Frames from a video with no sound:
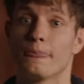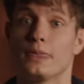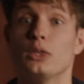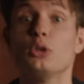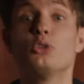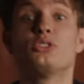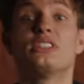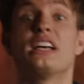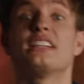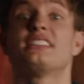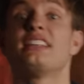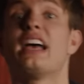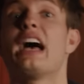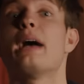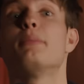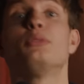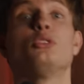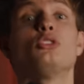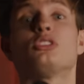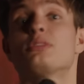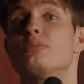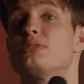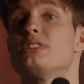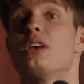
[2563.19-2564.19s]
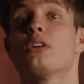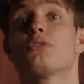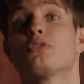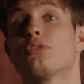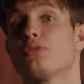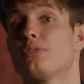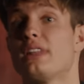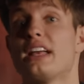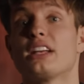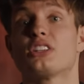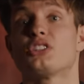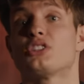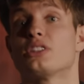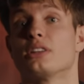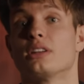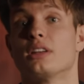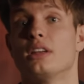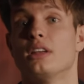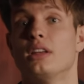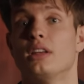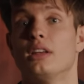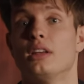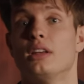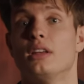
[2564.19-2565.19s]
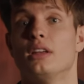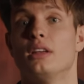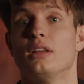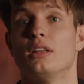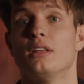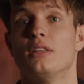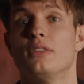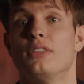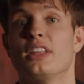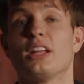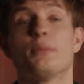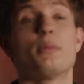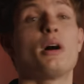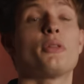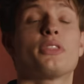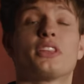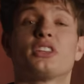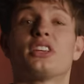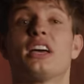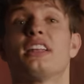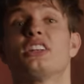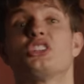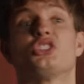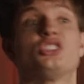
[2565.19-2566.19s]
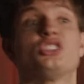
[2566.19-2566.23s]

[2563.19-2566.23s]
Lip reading: use that time. Do some self-reflection. Think about the kind